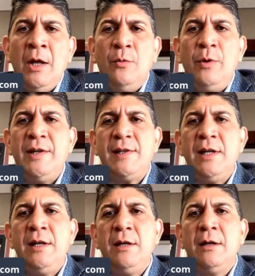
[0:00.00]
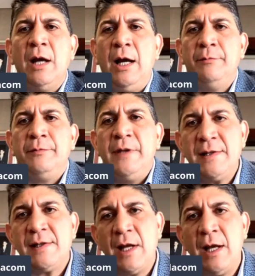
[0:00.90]
We see
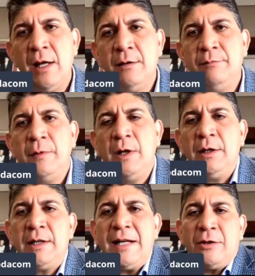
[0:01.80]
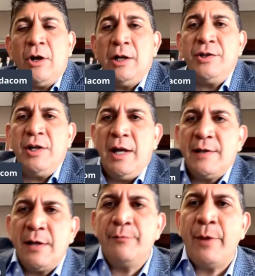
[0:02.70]
this, the technology
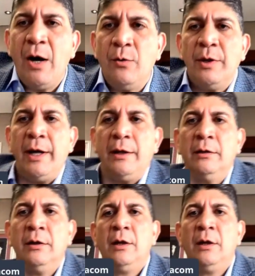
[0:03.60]
is empowering,